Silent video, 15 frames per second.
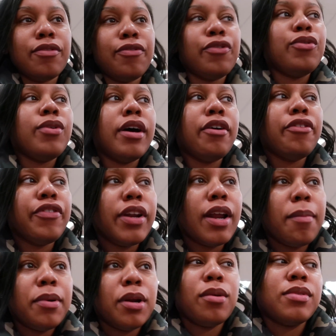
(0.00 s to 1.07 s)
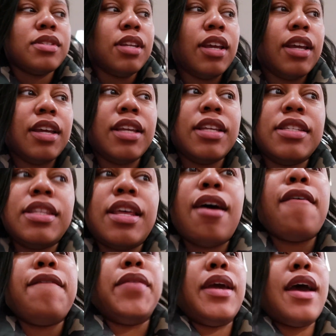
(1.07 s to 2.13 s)
the full outfit I put on today is the
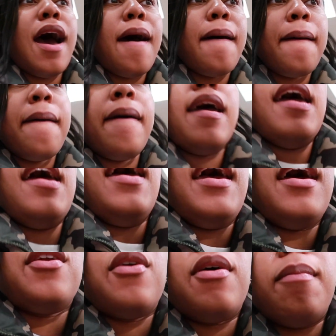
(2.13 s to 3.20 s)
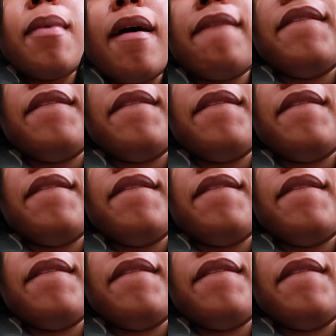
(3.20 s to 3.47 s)
outfit I had on in my